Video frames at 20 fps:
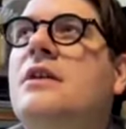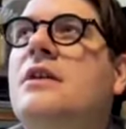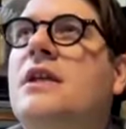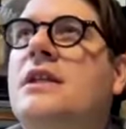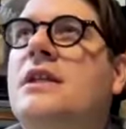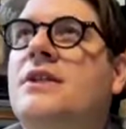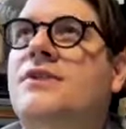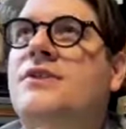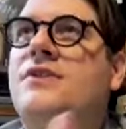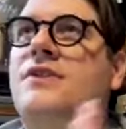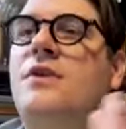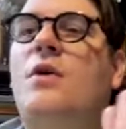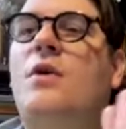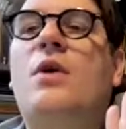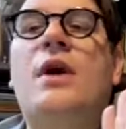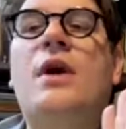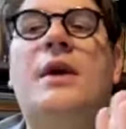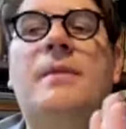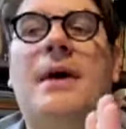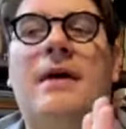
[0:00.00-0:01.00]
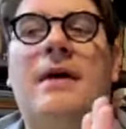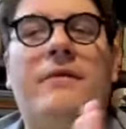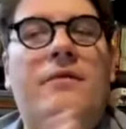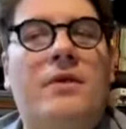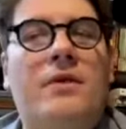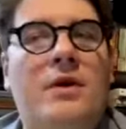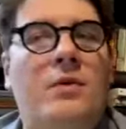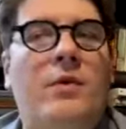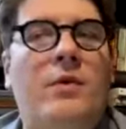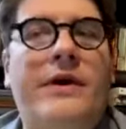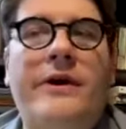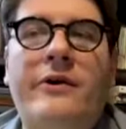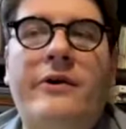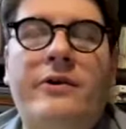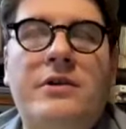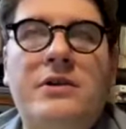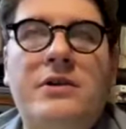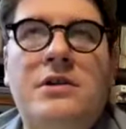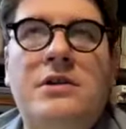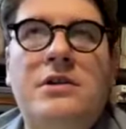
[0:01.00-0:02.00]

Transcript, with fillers: in the story about free will.